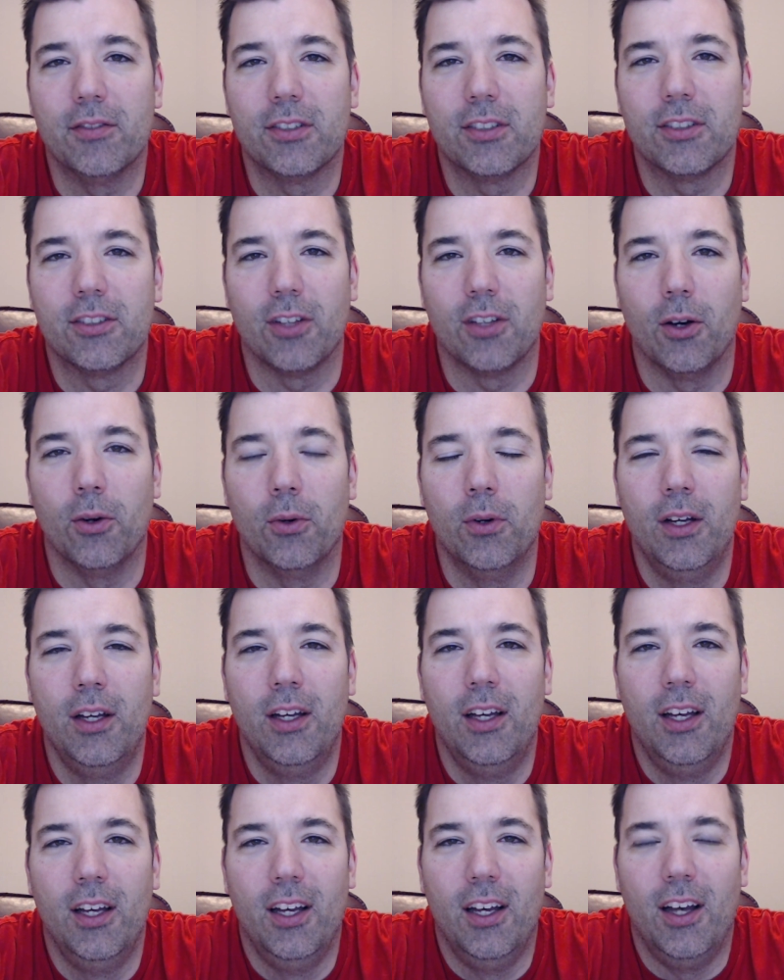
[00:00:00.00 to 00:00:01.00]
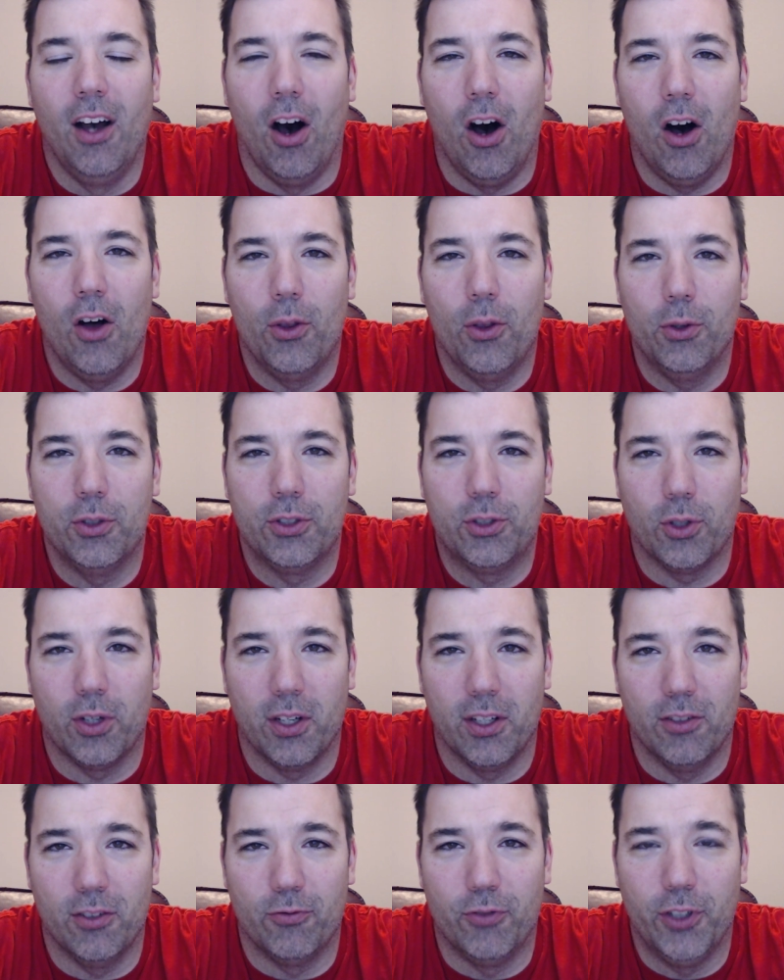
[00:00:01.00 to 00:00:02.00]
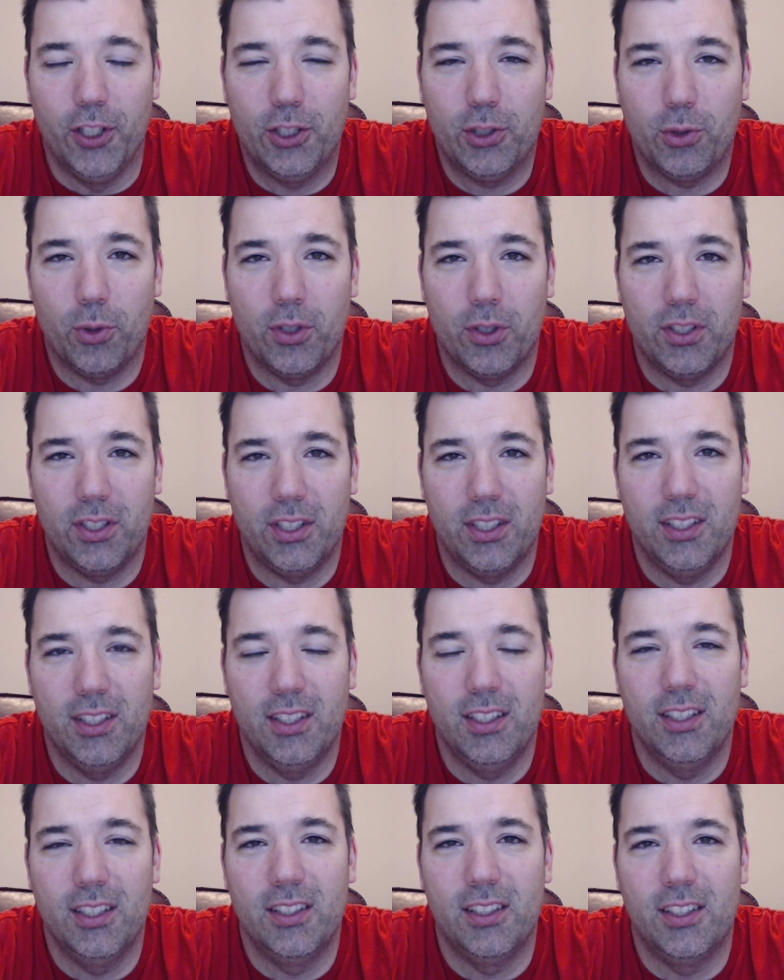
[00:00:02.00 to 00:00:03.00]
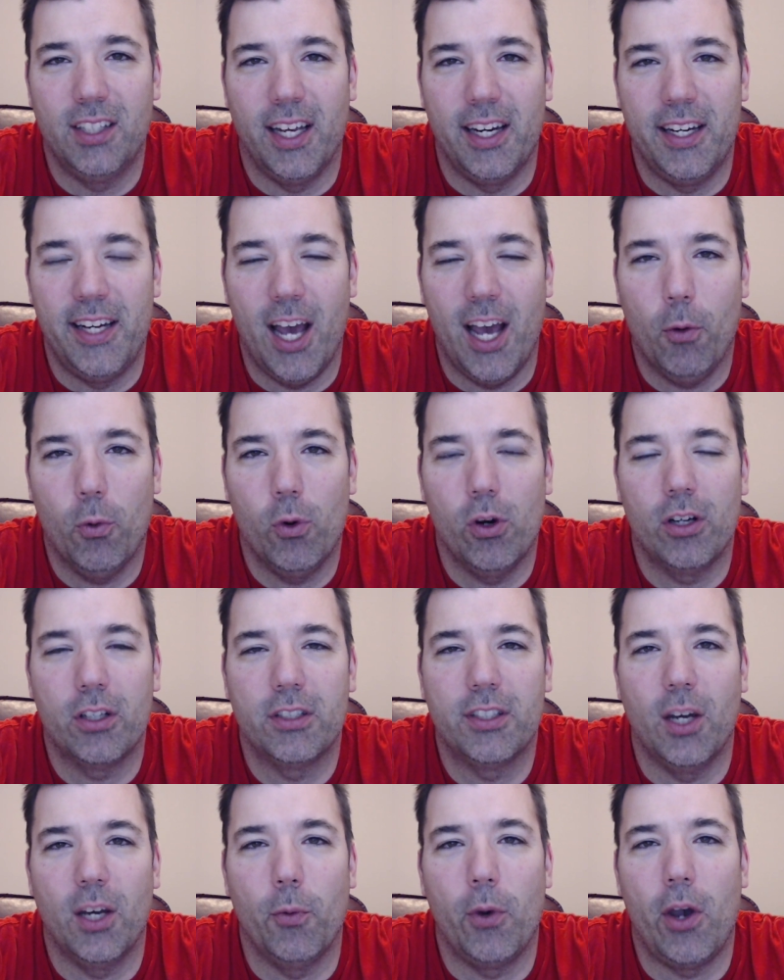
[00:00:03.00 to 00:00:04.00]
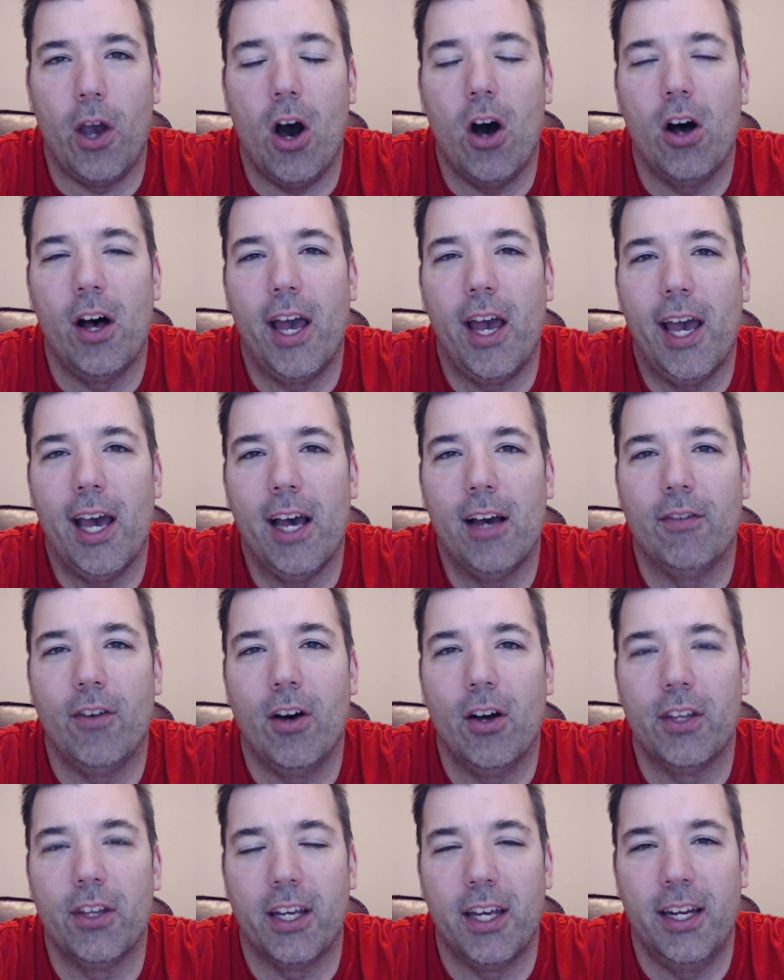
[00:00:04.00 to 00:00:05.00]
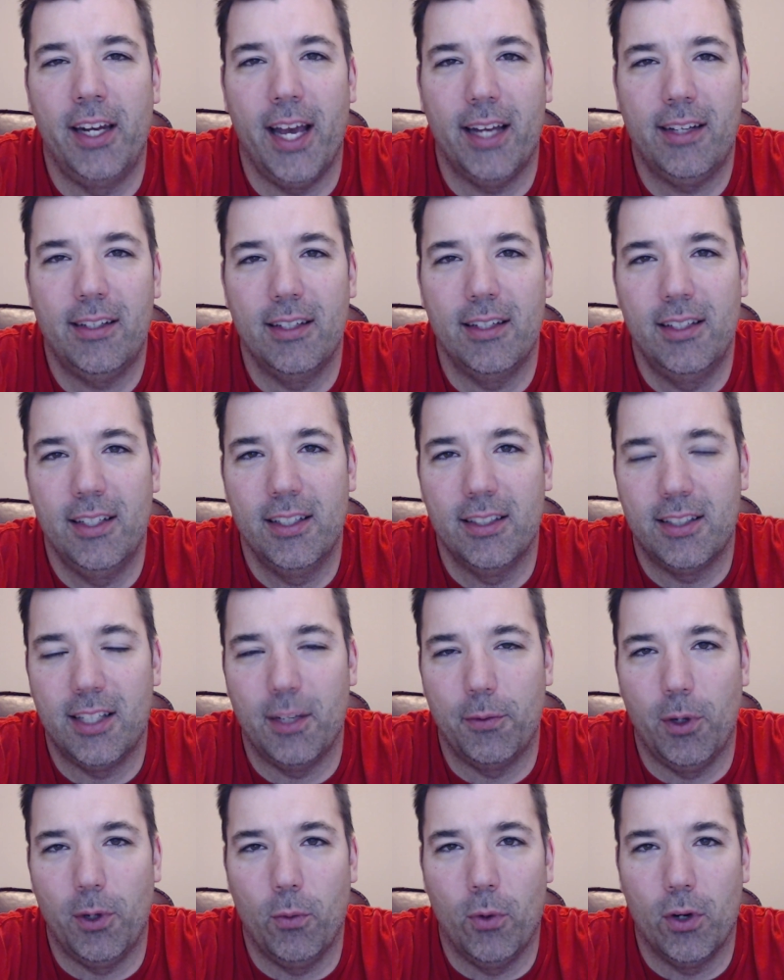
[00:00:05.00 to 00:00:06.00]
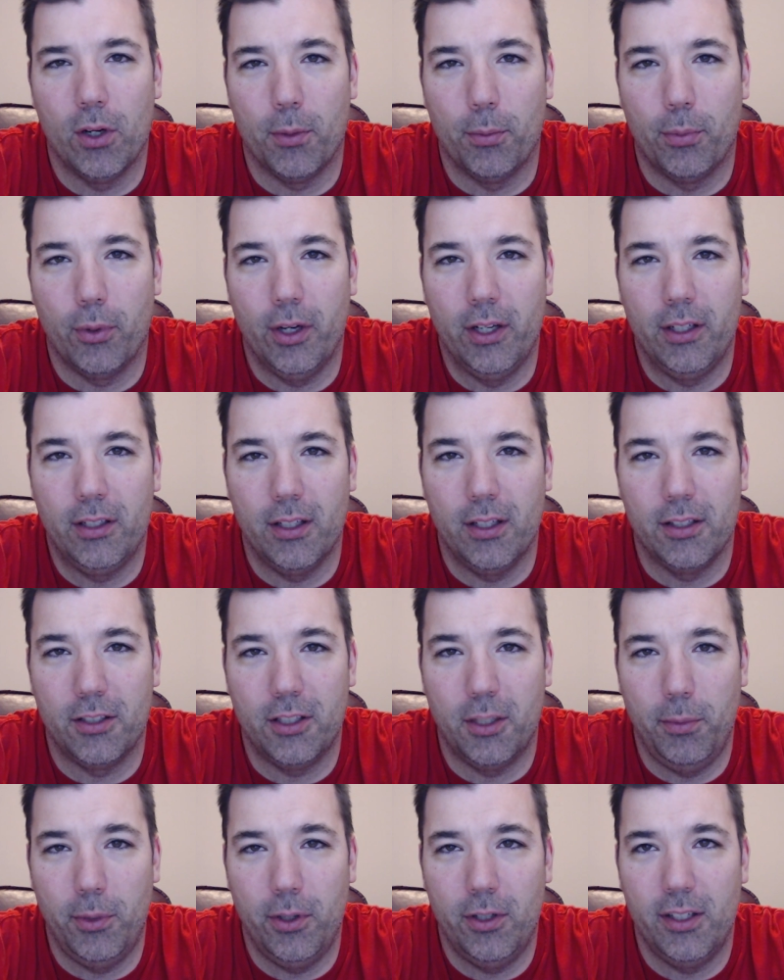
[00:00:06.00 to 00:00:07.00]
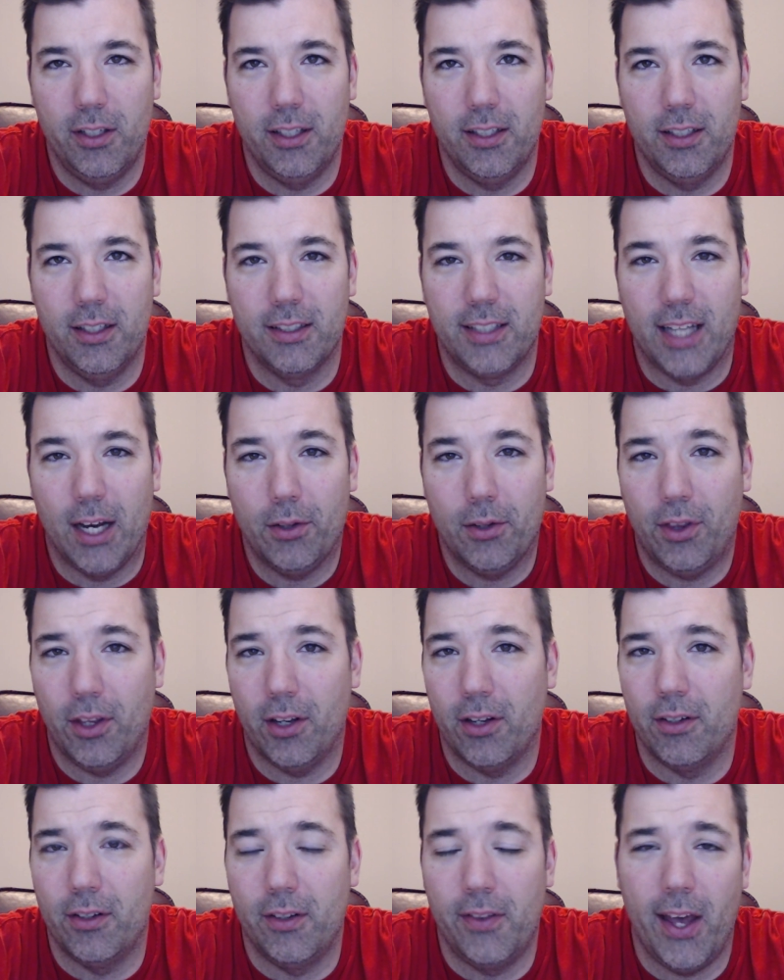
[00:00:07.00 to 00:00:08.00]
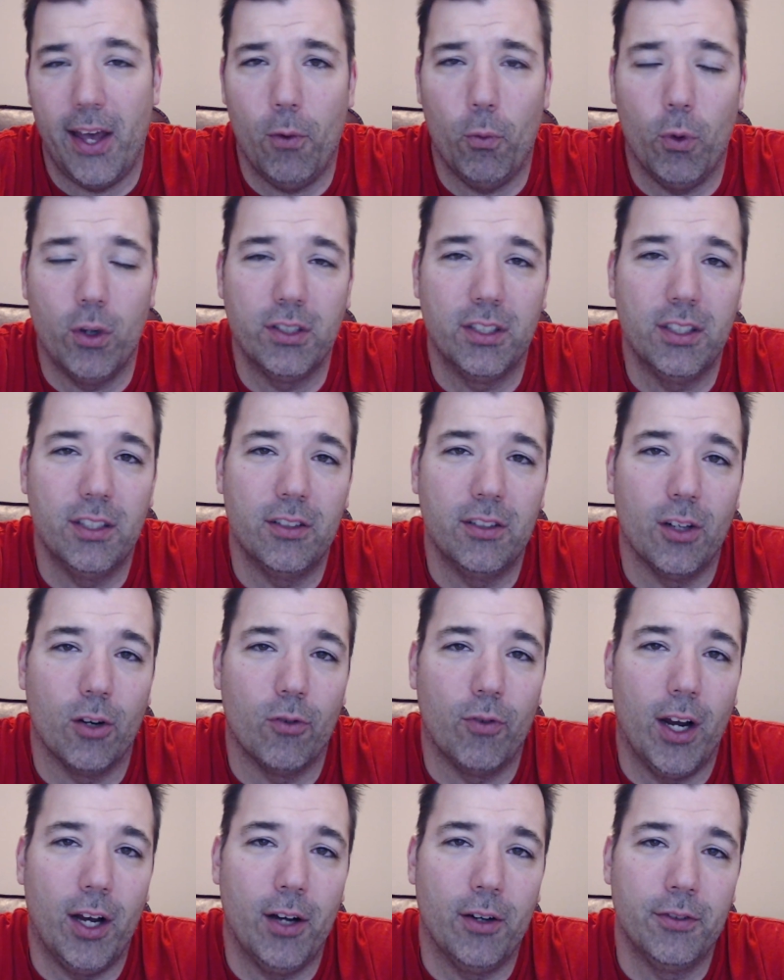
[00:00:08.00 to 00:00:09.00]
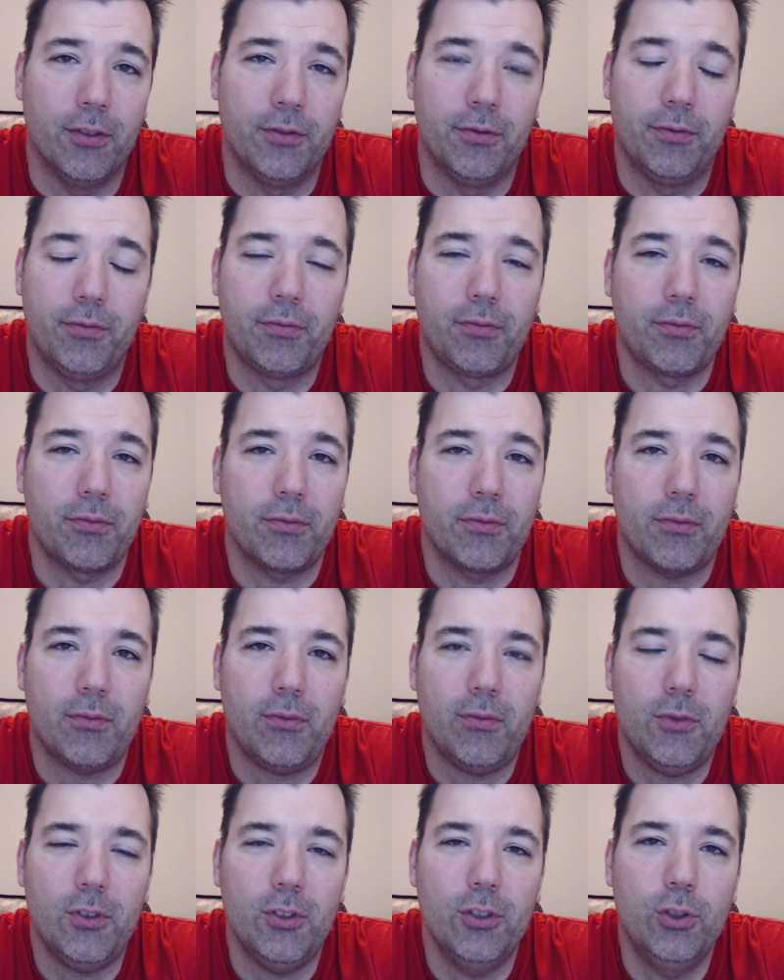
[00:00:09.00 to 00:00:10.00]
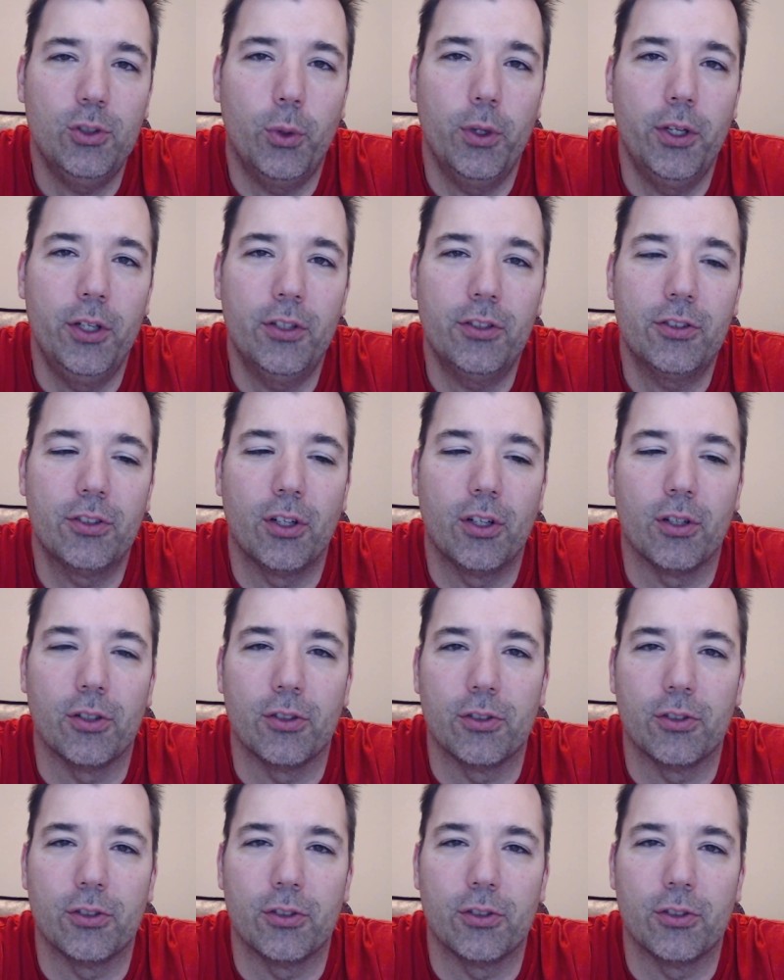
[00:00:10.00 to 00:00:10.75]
So all those sort of resources and networks that we all have, all the connectedness that we want to bring to this community is out there. And that wasn't around 20 years ago.